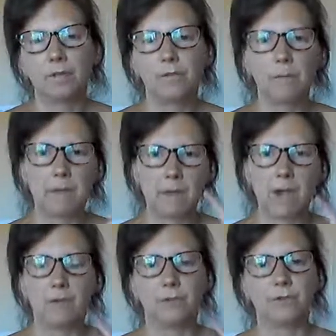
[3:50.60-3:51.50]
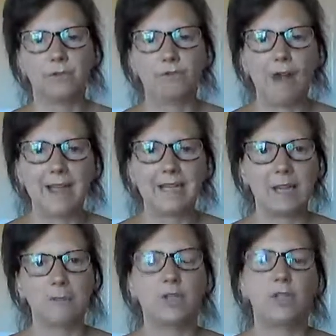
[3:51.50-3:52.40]
from your mouth right
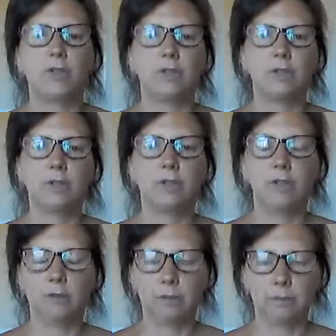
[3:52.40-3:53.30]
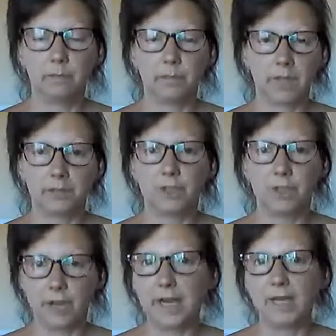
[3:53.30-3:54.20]
down to your
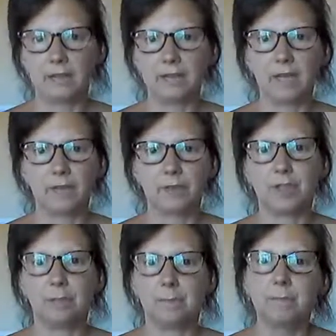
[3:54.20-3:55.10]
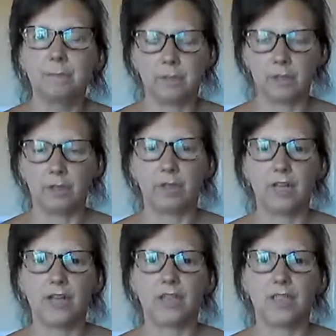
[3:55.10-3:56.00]
anus, down to your
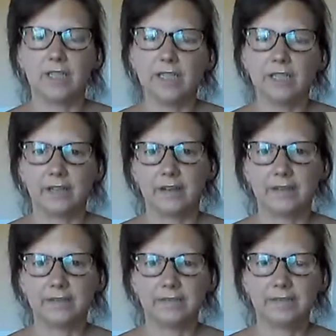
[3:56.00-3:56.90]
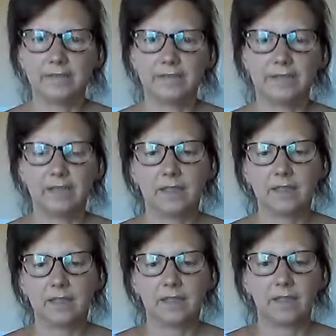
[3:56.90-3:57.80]
large intestine.
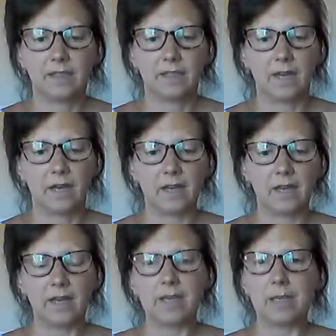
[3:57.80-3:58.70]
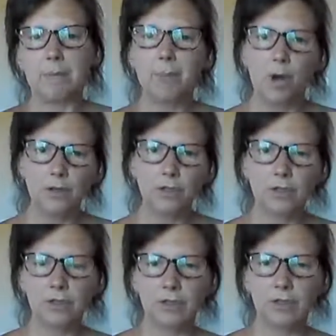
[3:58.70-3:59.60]
And it's
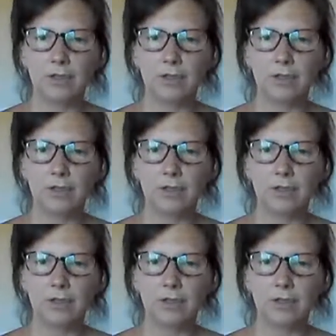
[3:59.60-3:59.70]
important.